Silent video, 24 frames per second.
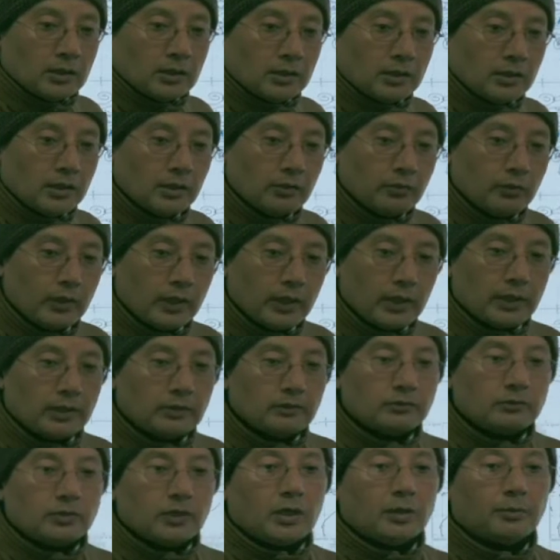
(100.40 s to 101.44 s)
Then we have
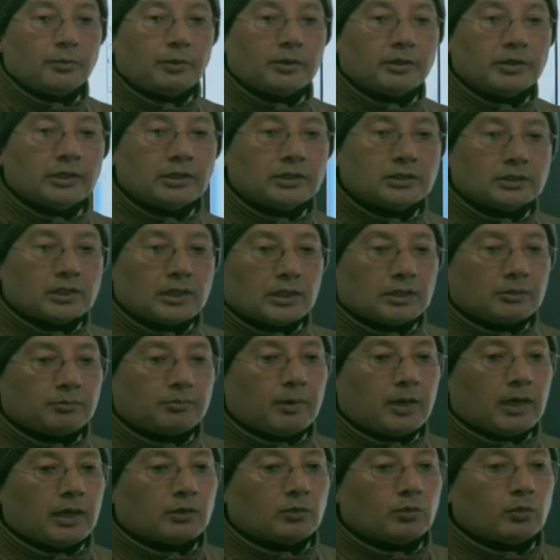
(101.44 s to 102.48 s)
upper air chart
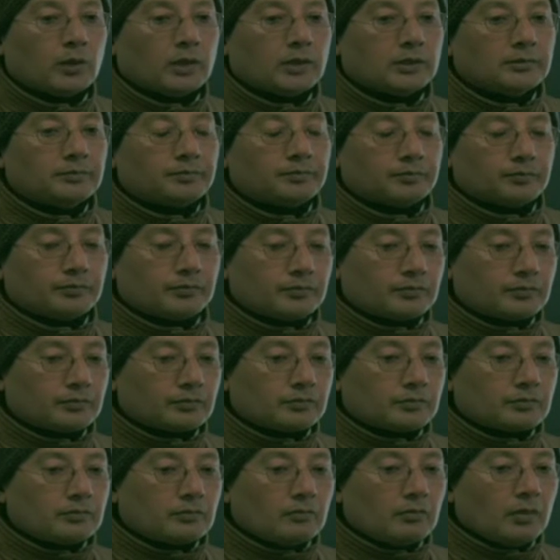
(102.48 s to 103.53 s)
part 1
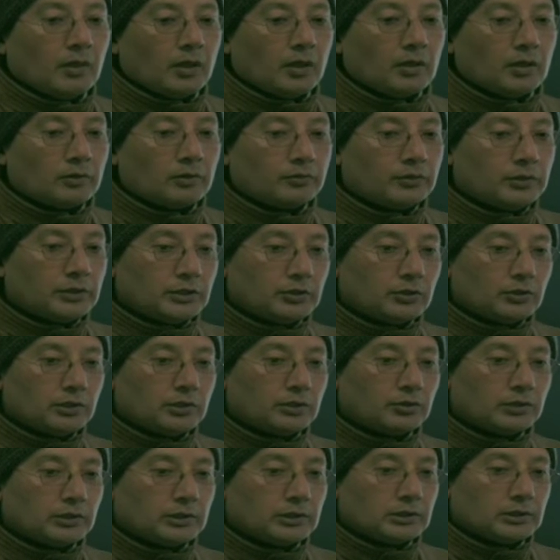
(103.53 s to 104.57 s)
of 0
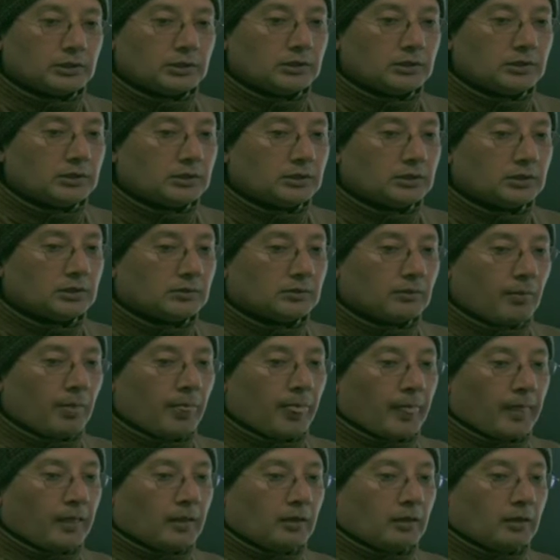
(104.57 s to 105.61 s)
UTC
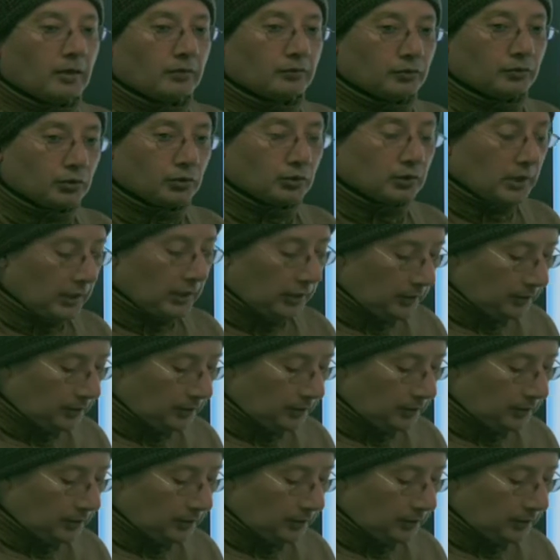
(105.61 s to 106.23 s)
of today.